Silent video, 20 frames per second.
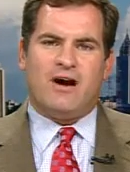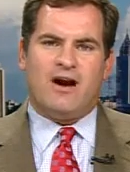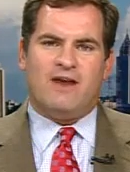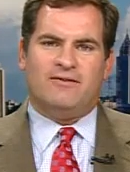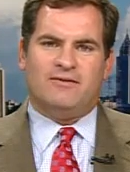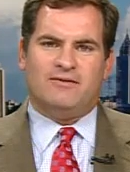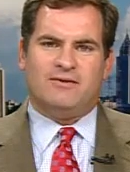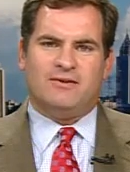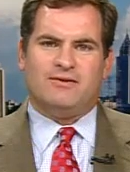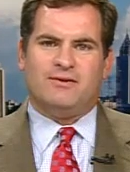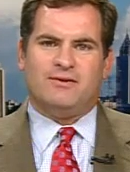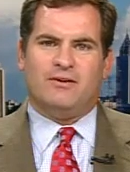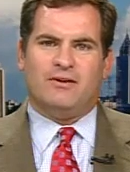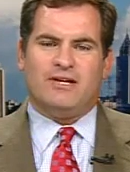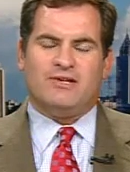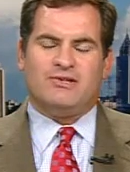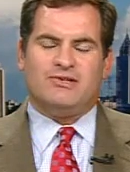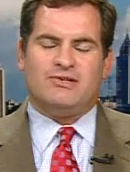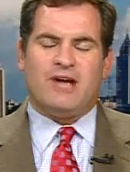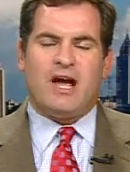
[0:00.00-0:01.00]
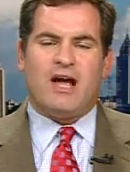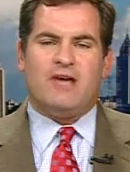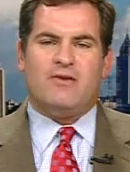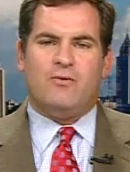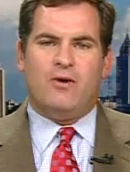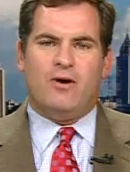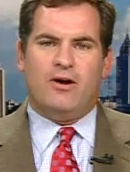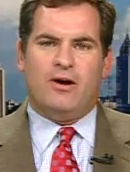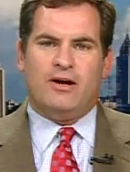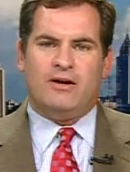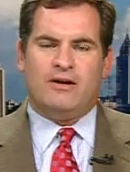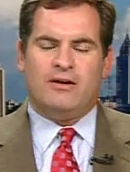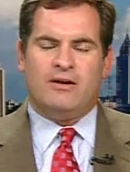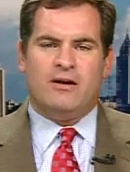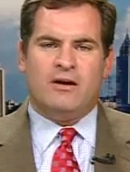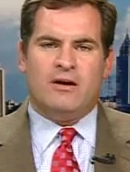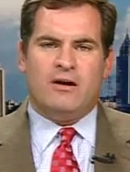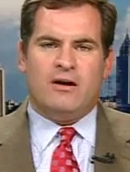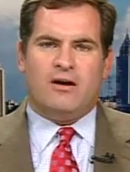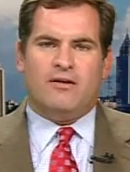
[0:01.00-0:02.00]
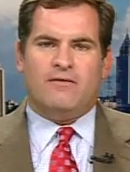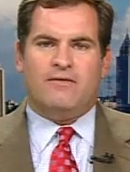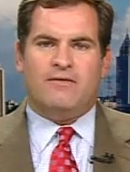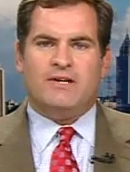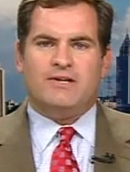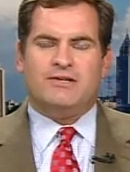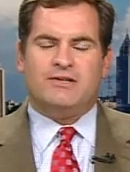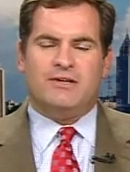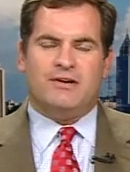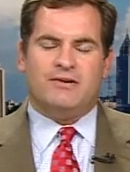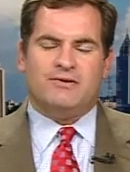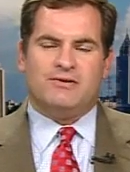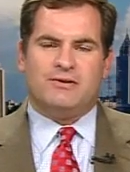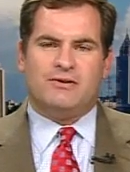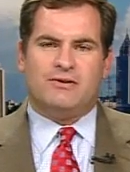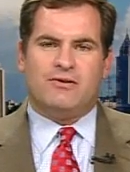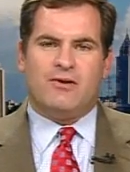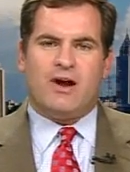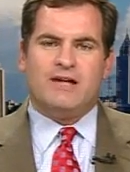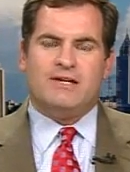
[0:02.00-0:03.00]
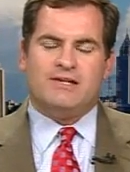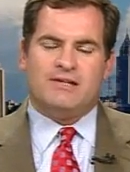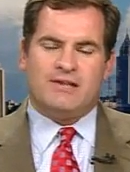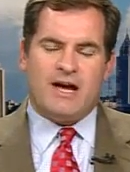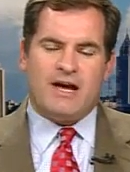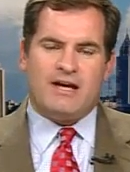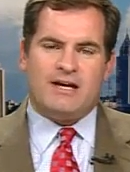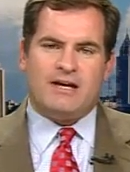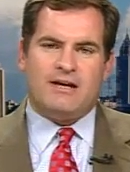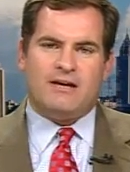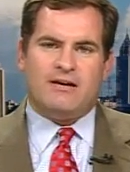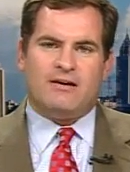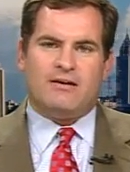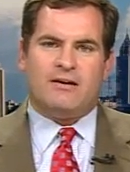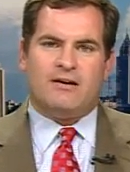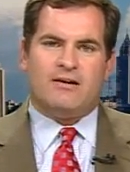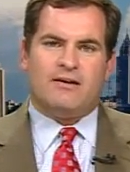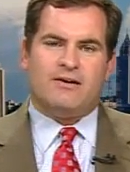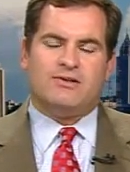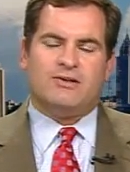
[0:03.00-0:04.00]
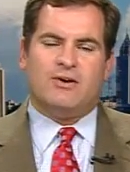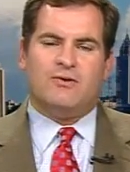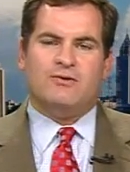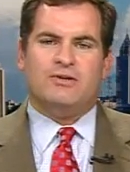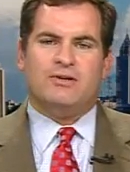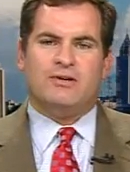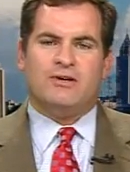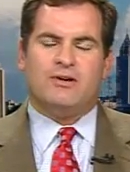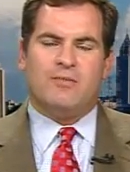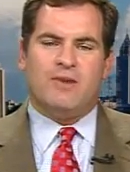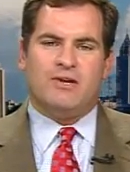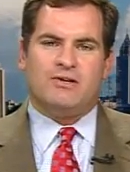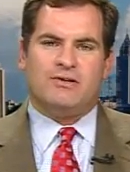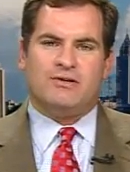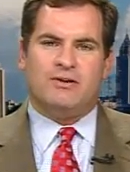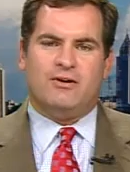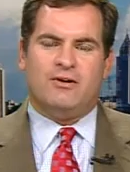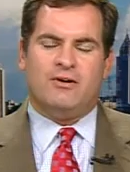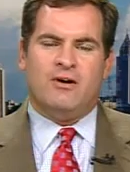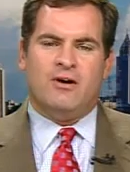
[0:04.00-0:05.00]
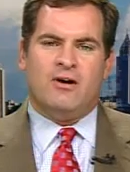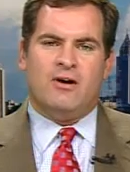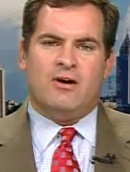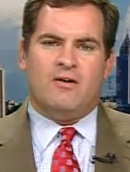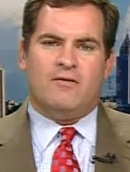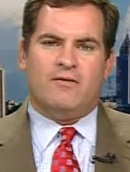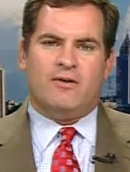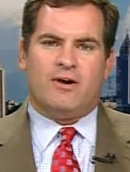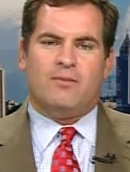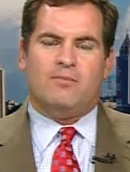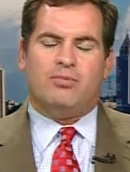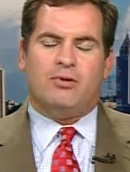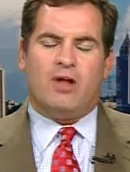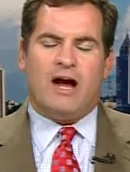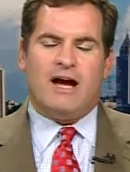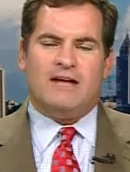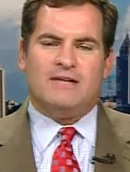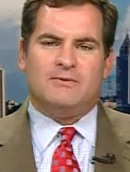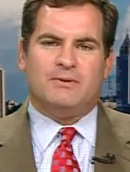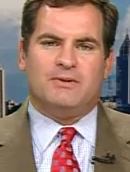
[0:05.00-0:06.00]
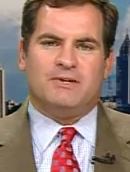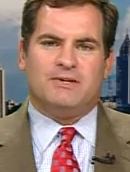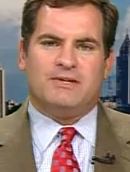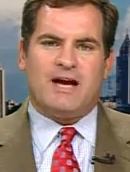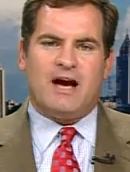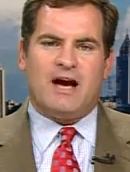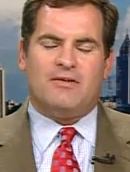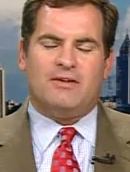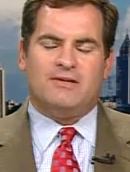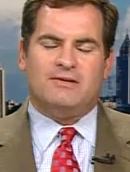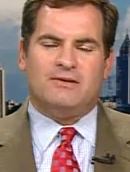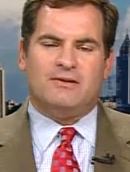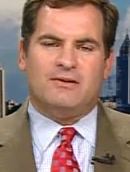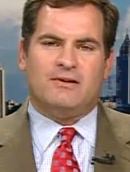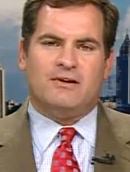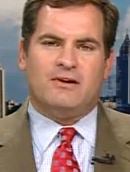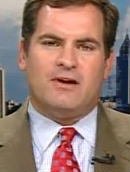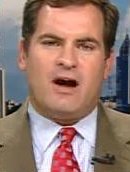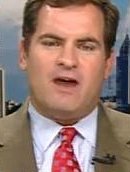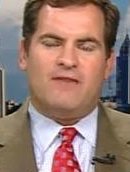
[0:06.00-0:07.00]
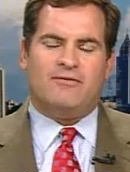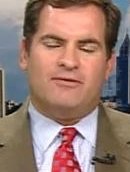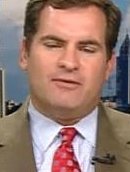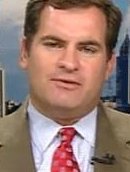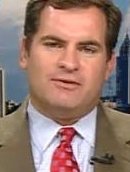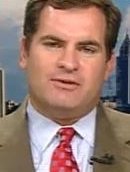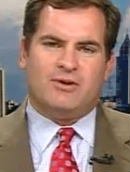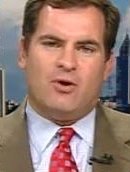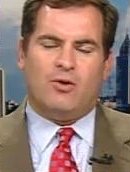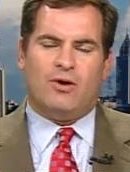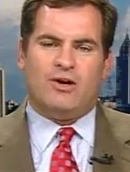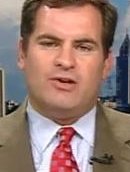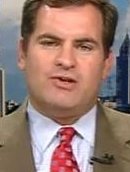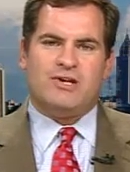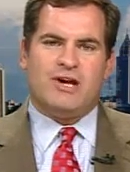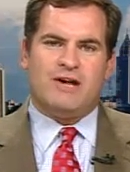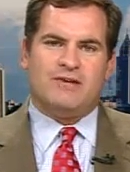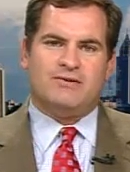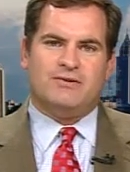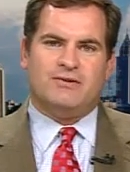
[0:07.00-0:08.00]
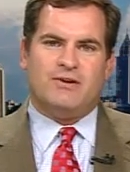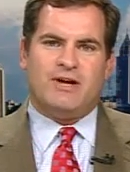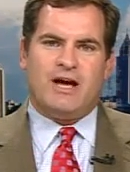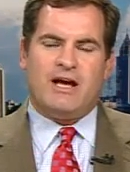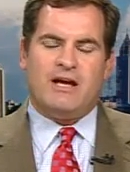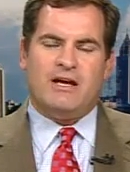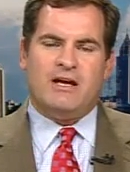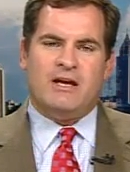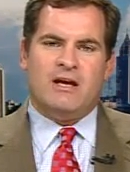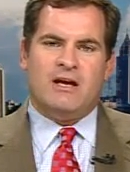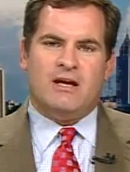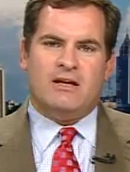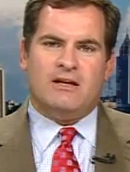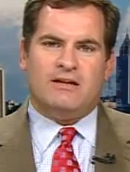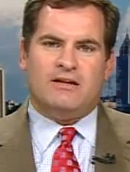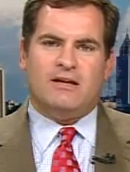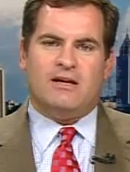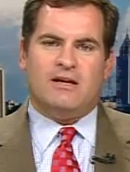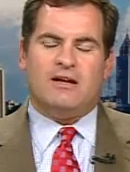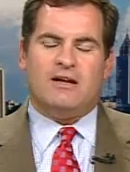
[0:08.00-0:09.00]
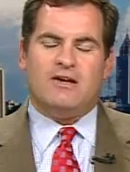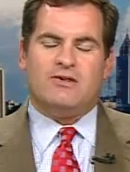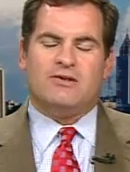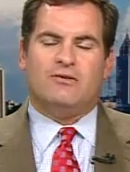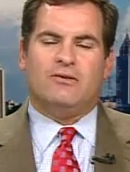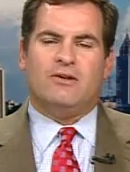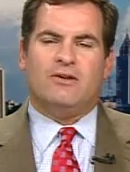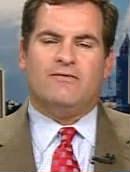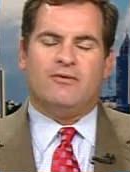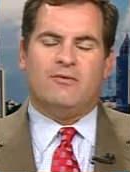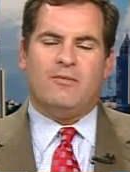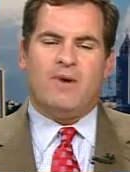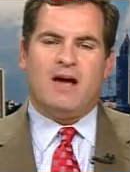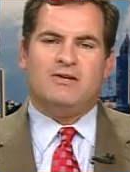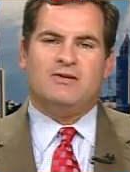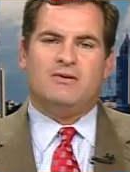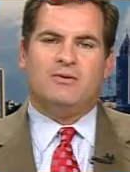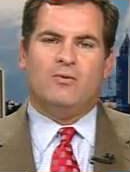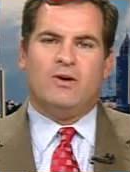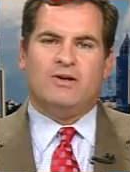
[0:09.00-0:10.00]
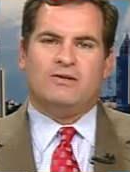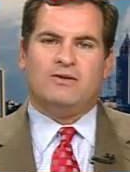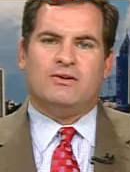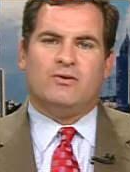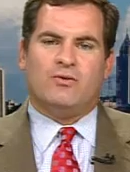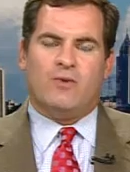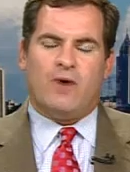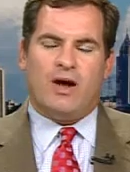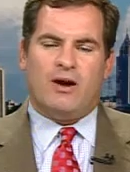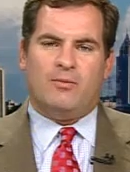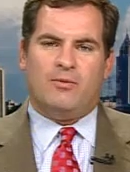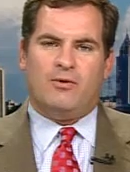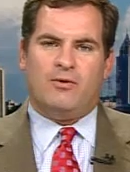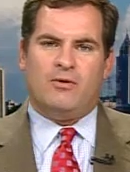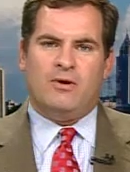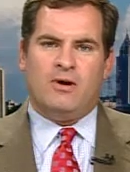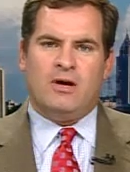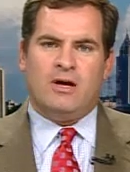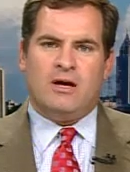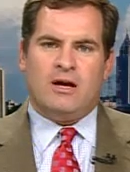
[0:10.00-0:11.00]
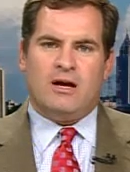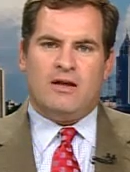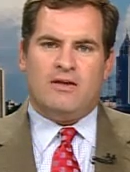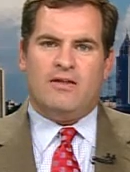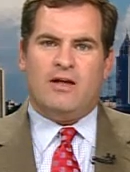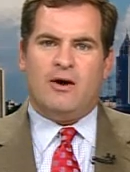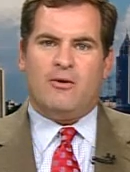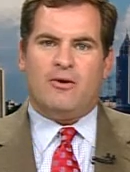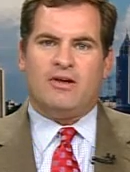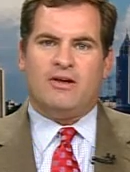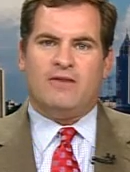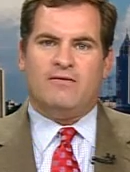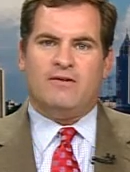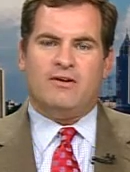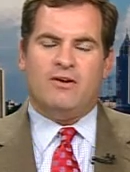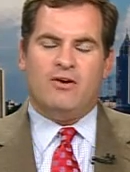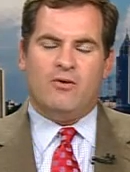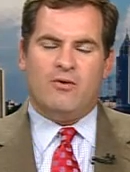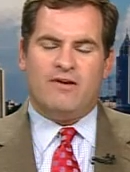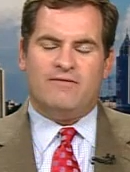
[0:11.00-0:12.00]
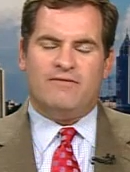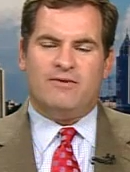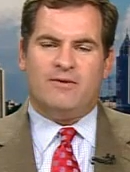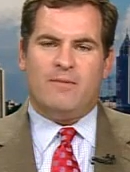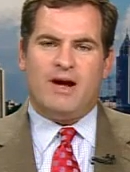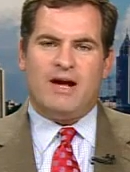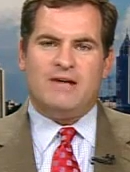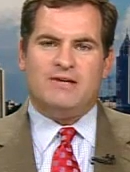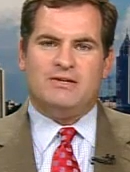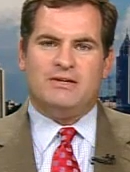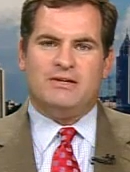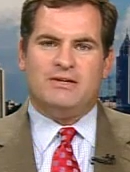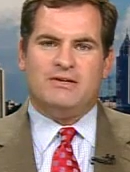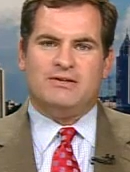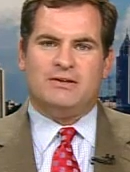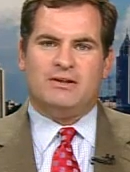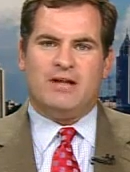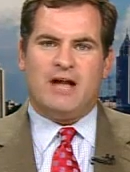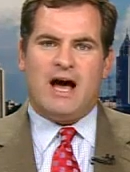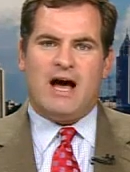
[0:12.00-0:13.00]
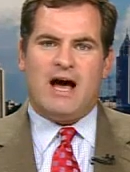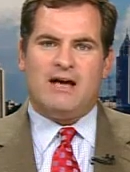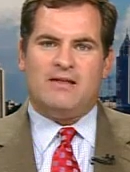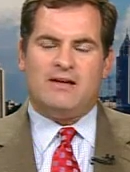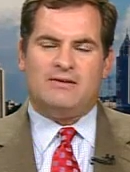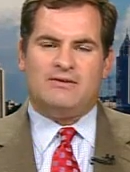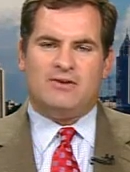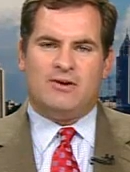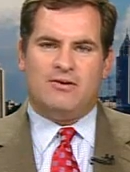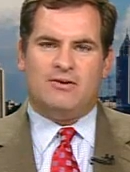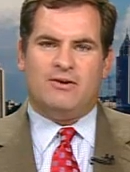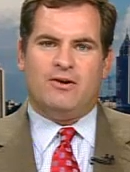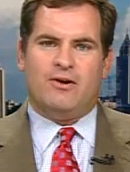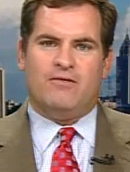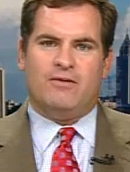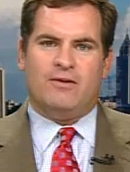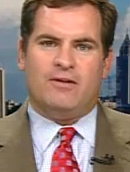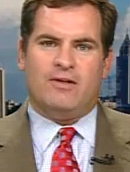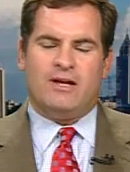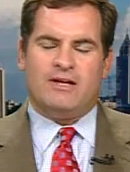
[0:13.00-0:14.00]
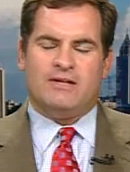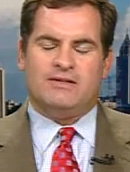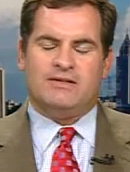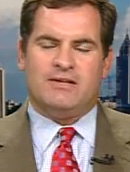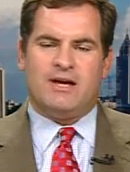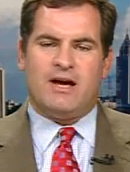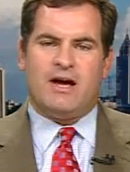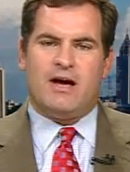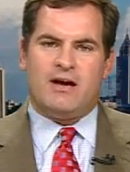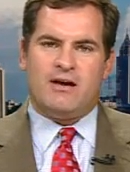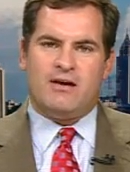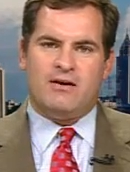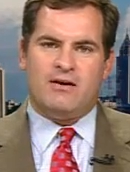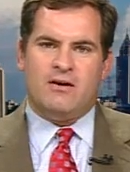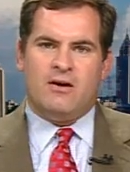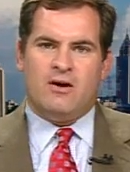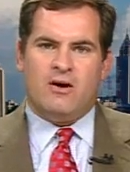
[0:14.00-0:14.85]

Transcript: Conference as early as January of this year. Greg Sankey, Associate Commissioner for Compliance with the Southeastern Conference, told us yesterday that the initial information wasn't credible, and then they were given new information in July, and they turned it over to the NCAA,